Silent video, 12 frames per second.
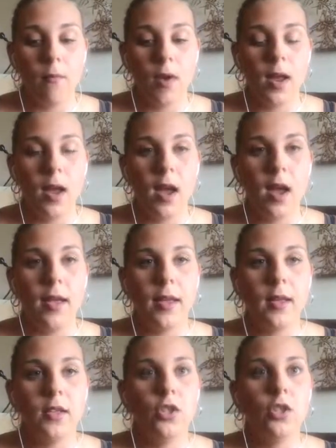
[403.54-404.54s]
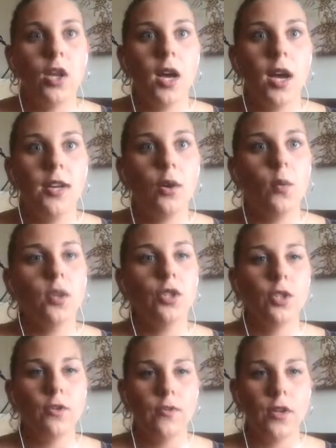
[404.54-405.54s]
I don't want
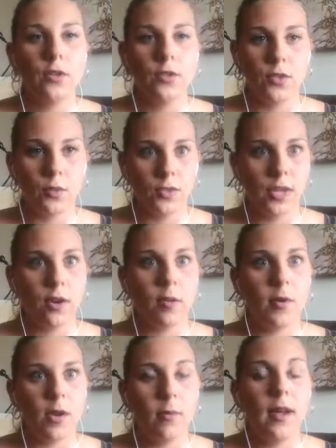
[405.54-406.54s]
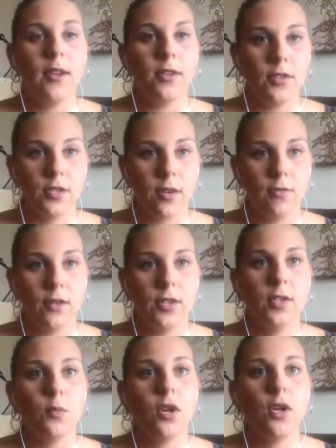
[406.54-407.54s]
you to feel so terrible about yourself. I
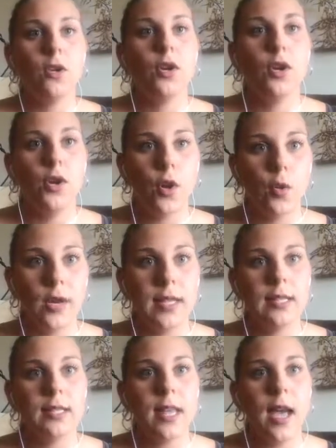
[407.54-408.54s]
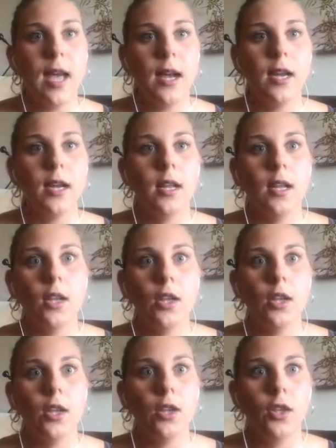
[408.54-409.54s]
just want you to notice that
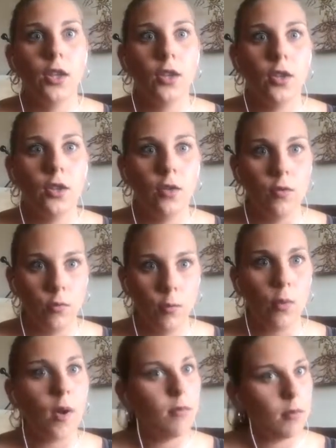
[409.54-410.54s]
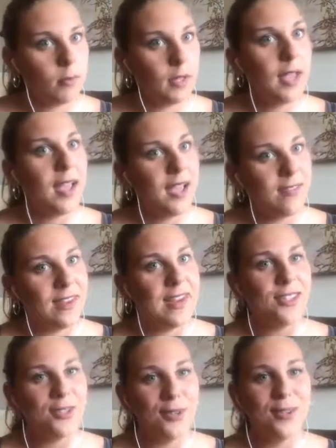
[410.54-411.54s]
you probably have an
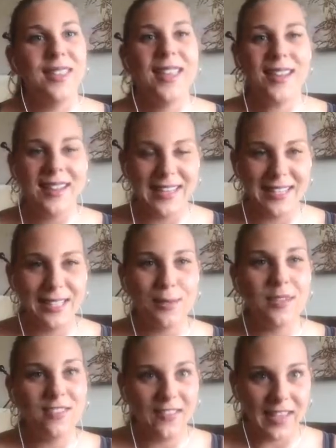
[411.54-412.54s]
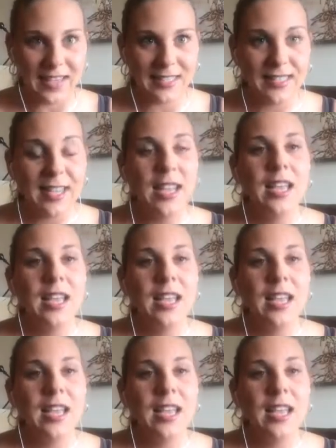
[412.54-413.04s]
issue and that it needs to be fixed.